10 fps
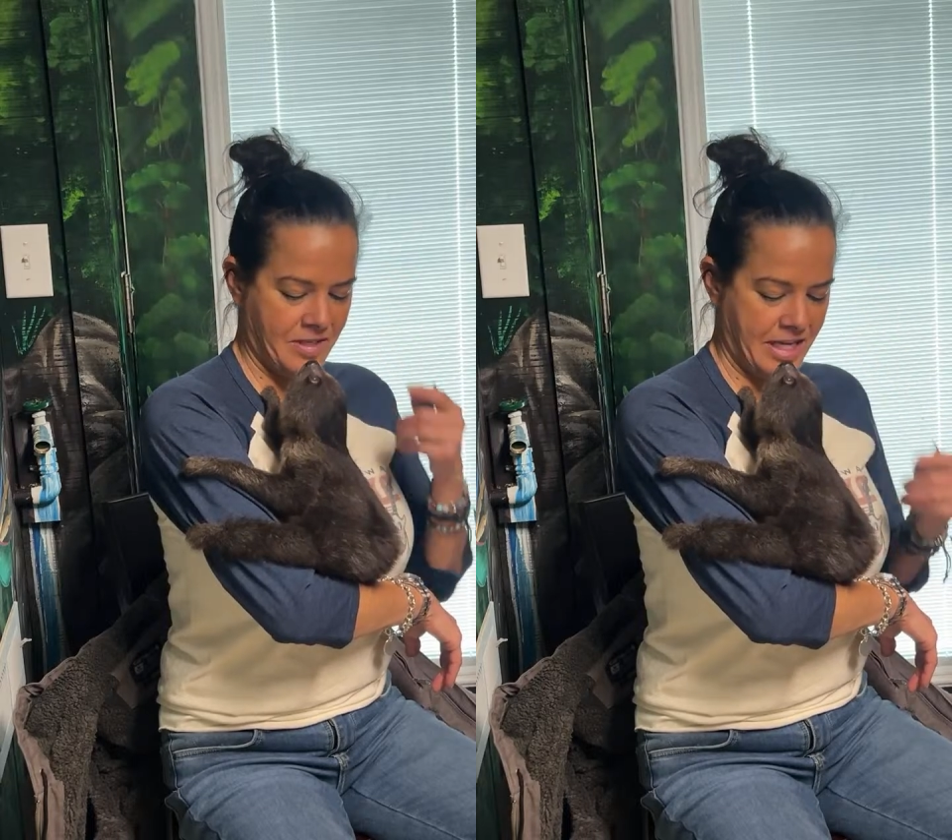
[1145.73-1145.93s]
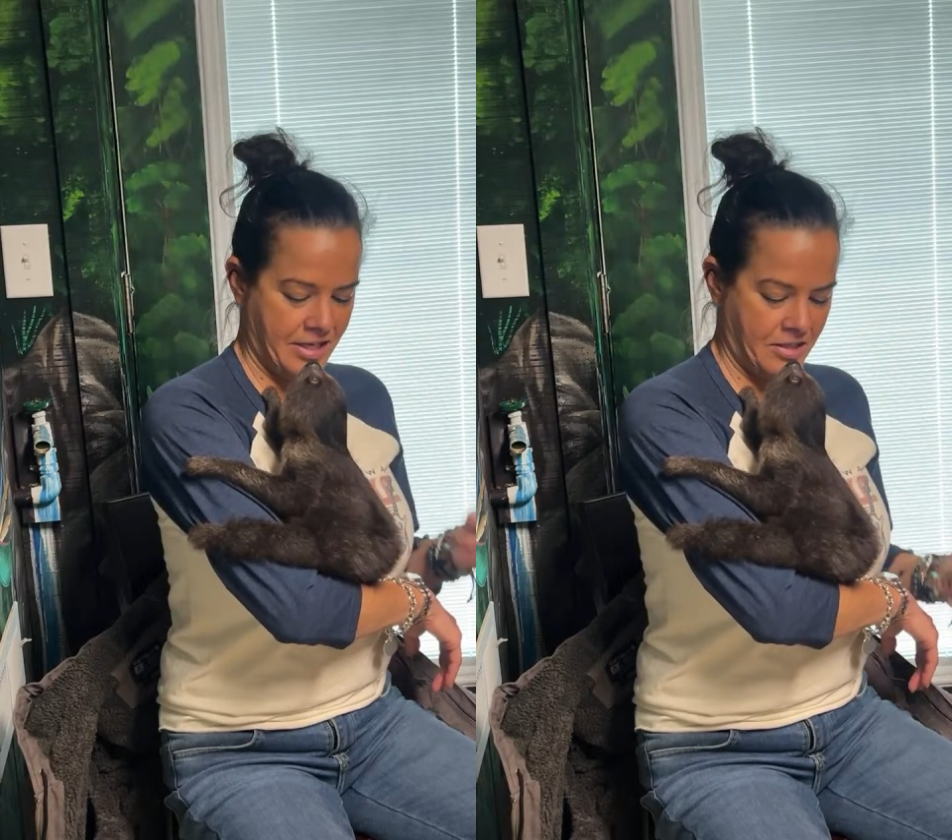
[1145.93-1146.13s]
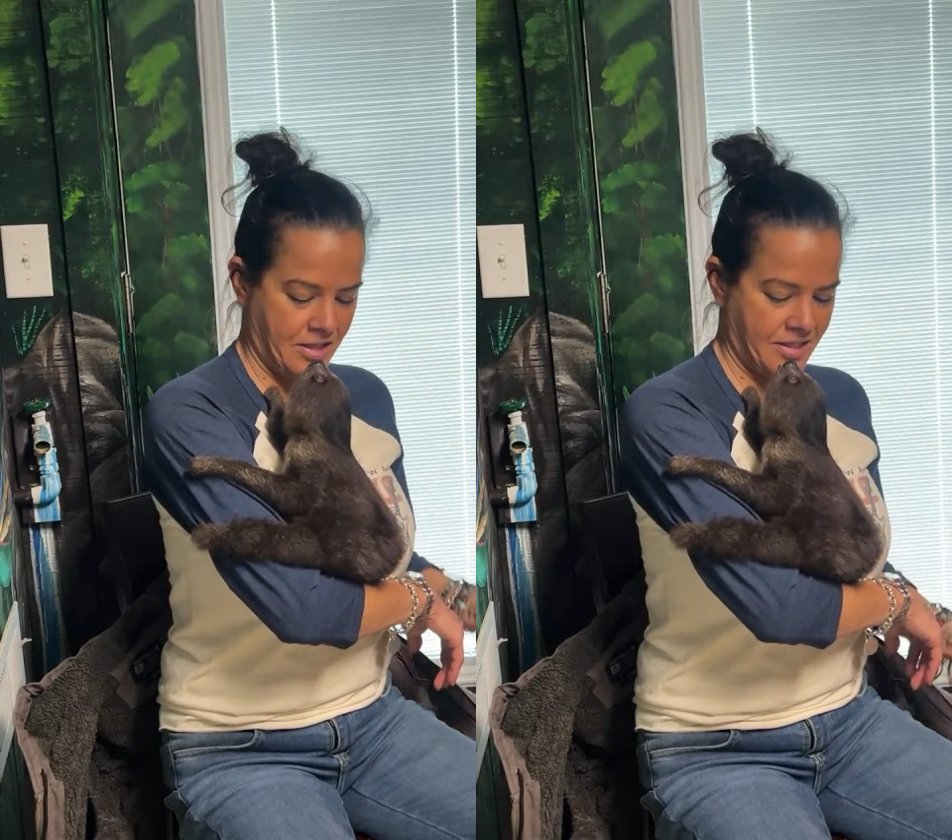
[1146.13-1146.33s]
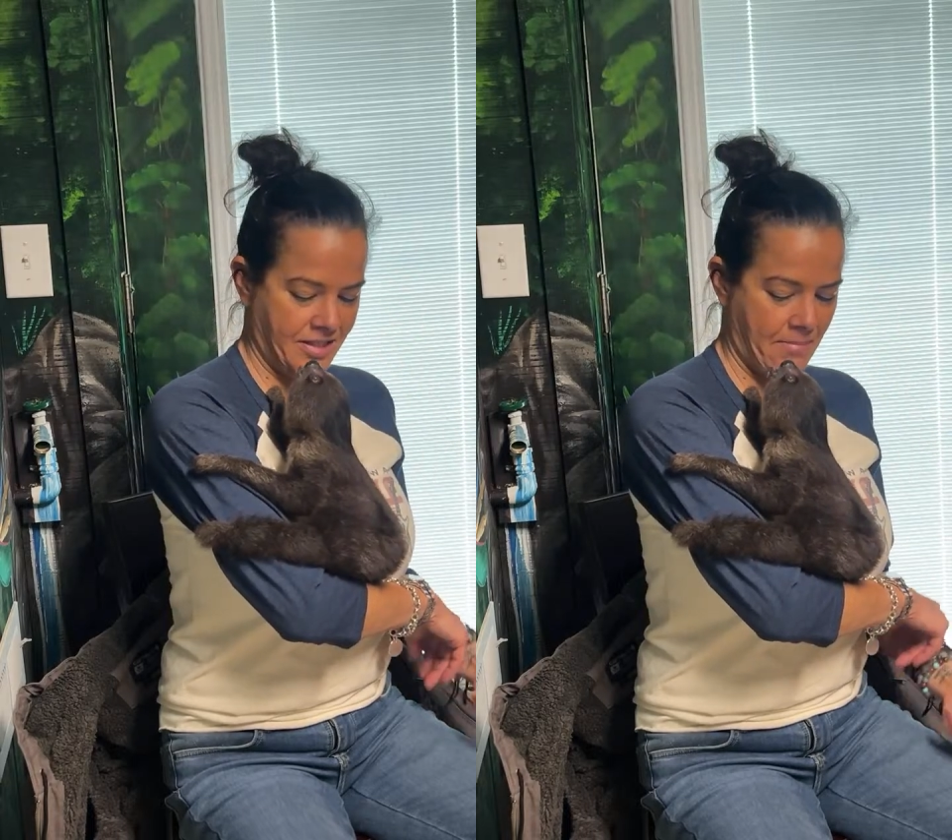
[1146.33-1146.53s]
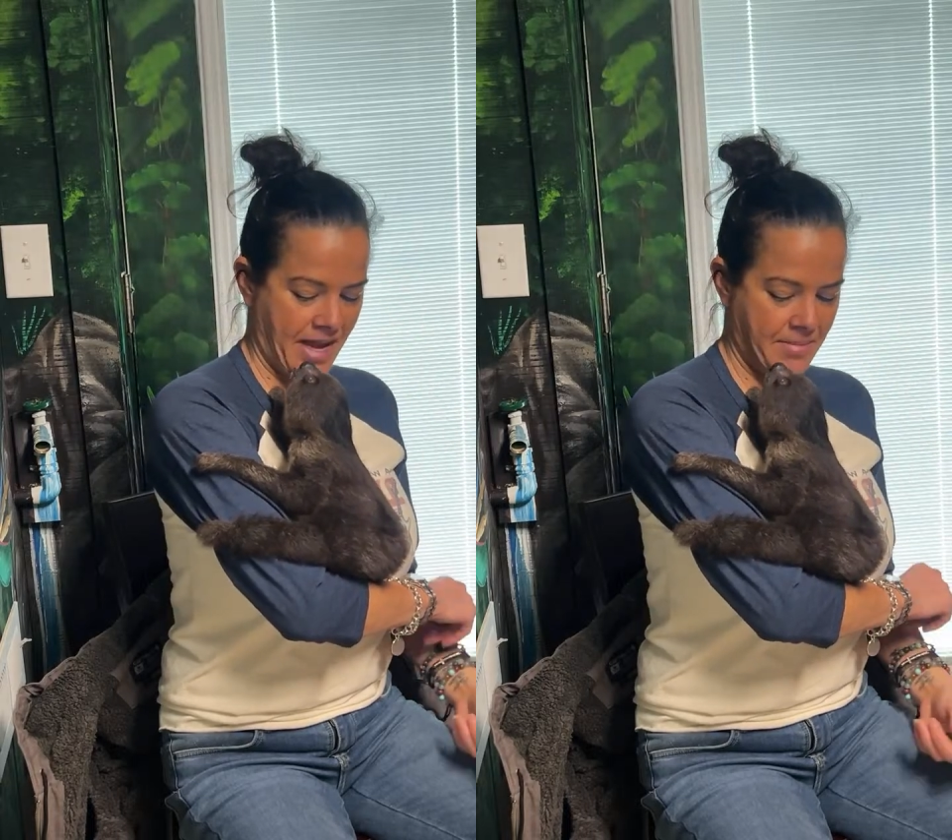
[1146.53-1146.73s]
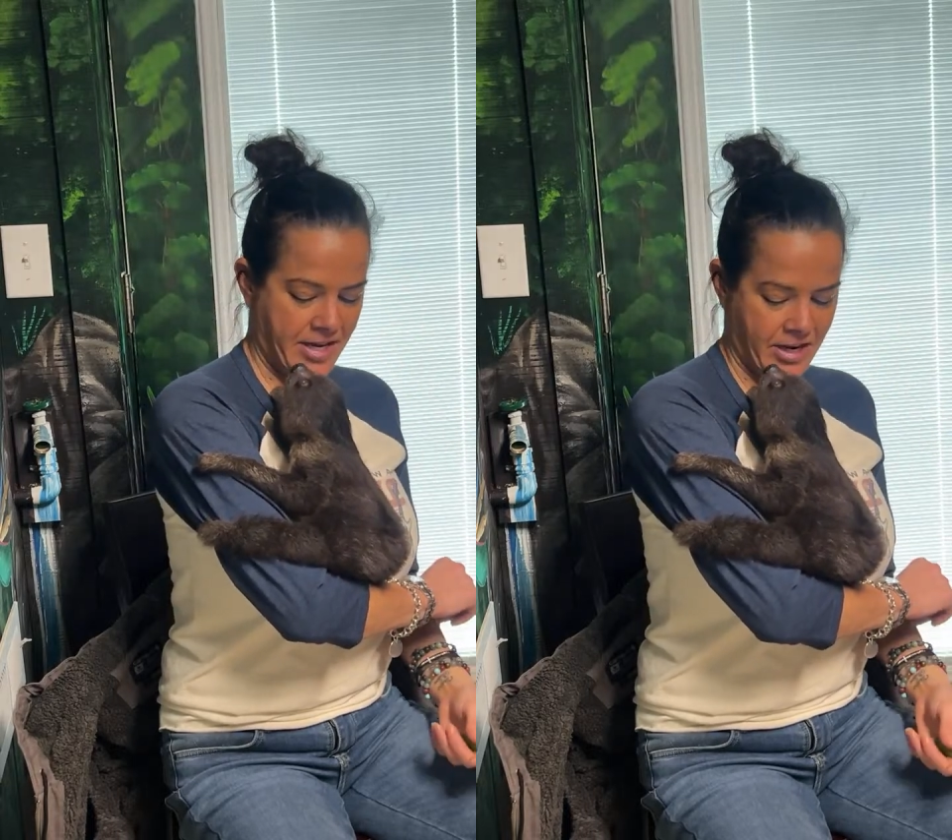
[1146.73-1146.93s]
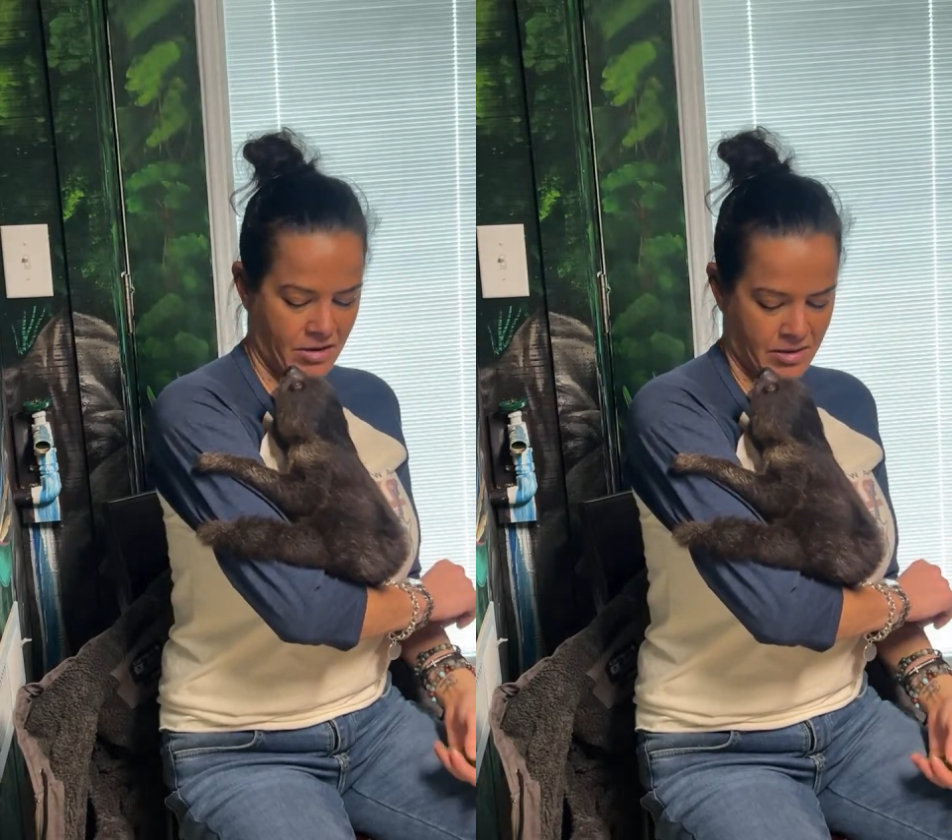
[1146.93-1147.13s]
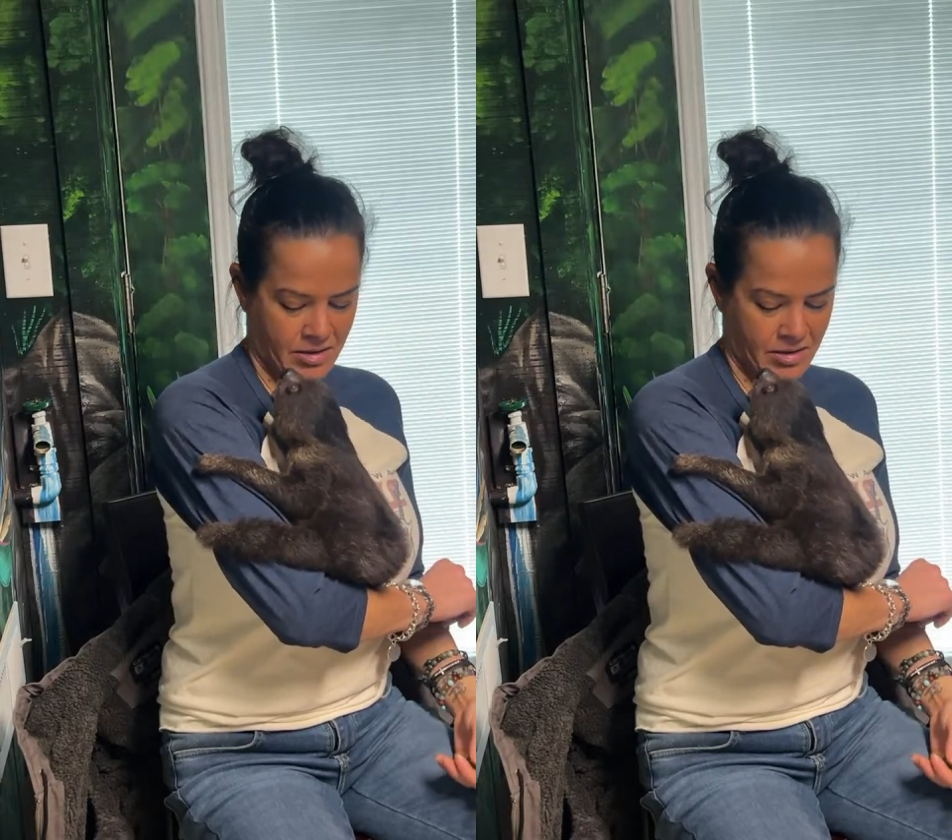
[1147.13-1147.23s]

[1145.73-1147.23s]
Is that just because he's a baby?